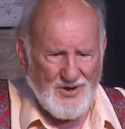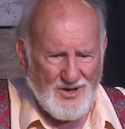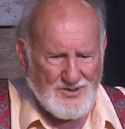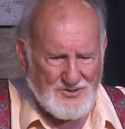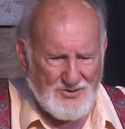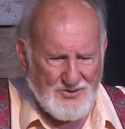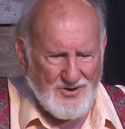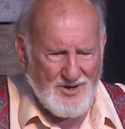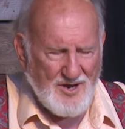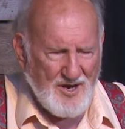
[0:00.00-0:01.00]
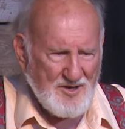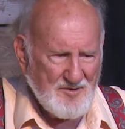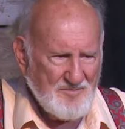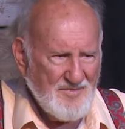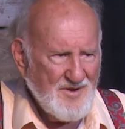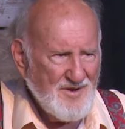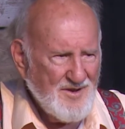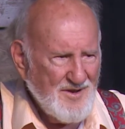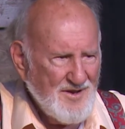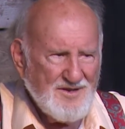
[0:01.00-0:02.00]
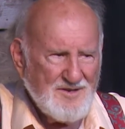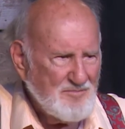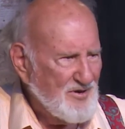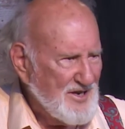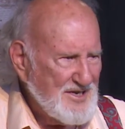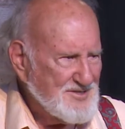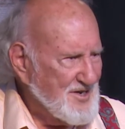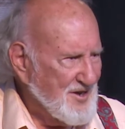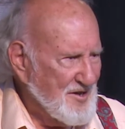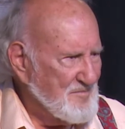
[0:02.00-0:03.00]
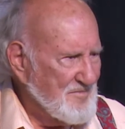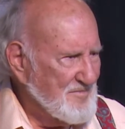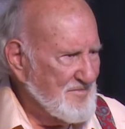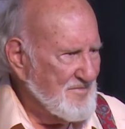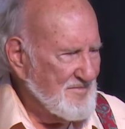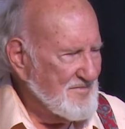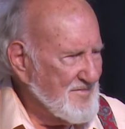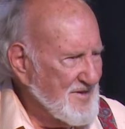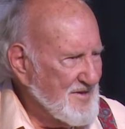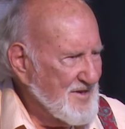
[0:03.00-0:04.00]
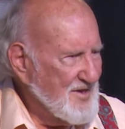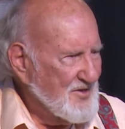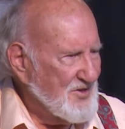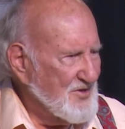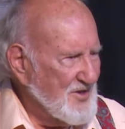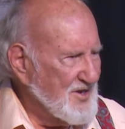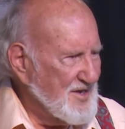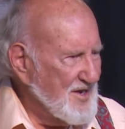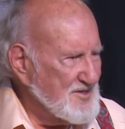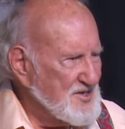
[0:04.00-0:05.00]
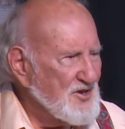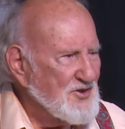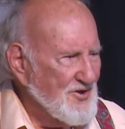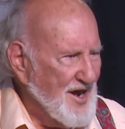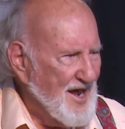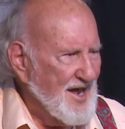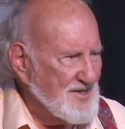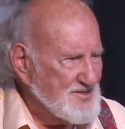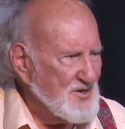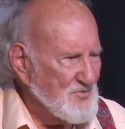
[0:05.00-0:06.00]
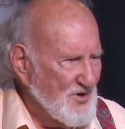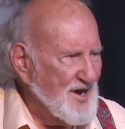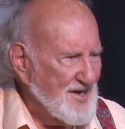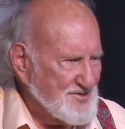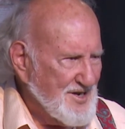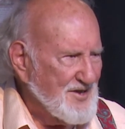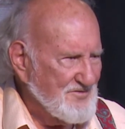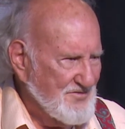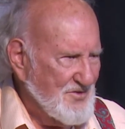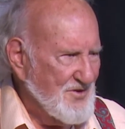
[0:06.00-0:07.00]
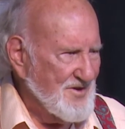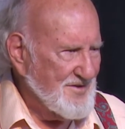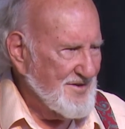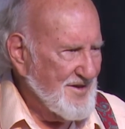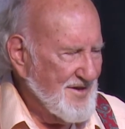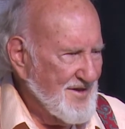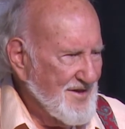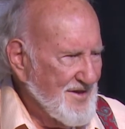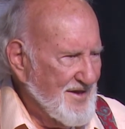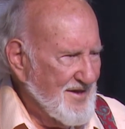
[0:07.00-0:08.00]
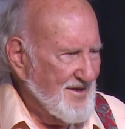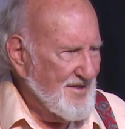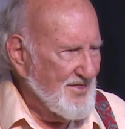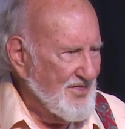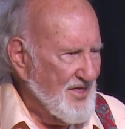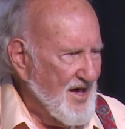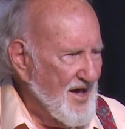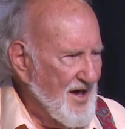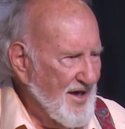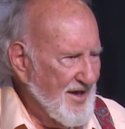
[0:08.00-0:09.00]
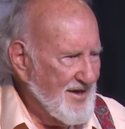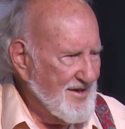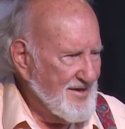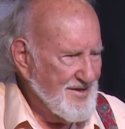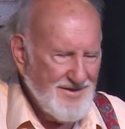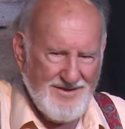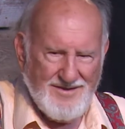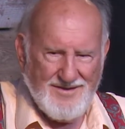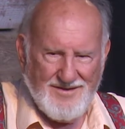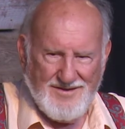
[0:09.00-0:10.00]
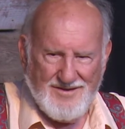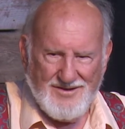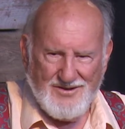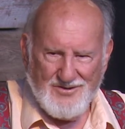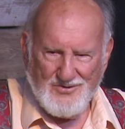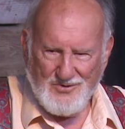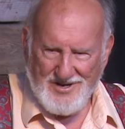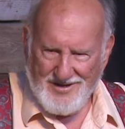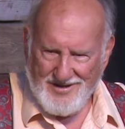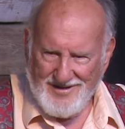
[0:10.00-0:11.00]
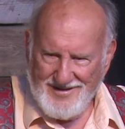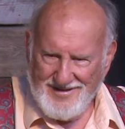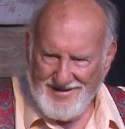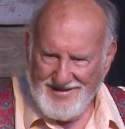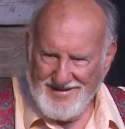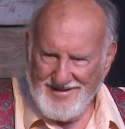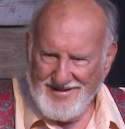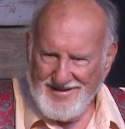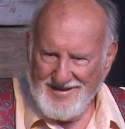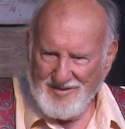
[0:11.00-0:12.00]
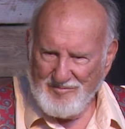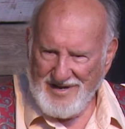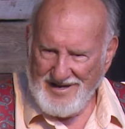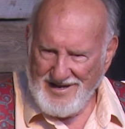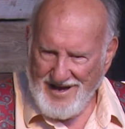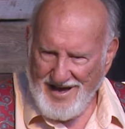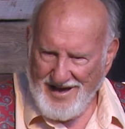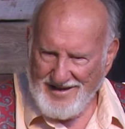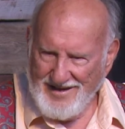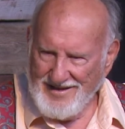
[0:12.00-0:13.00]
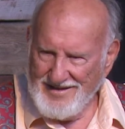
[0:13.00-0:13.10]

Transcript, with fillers: is your kingdom to please come. It's in your hands, and we're asking for it. Thy will be done,